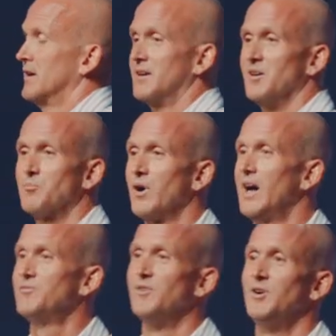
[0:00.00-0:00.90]
Get
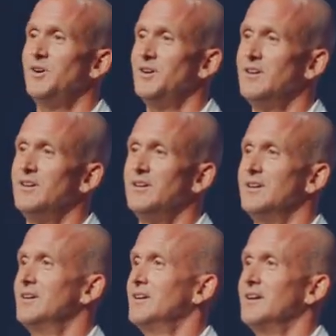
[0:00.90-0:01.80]
prideful
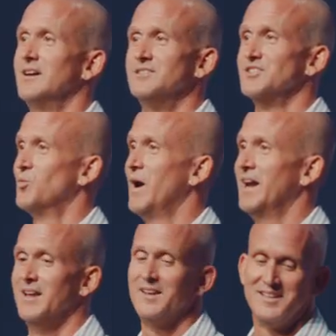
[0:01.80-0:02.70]
and just
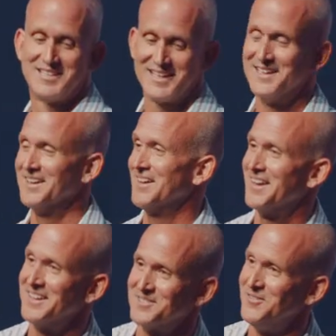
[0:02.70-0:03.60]
wait. He's gonna
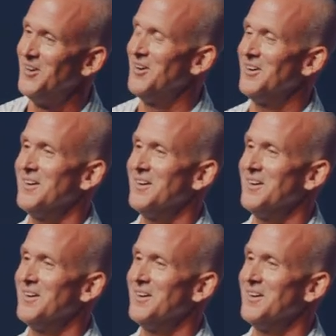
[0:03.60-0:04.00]
let us fall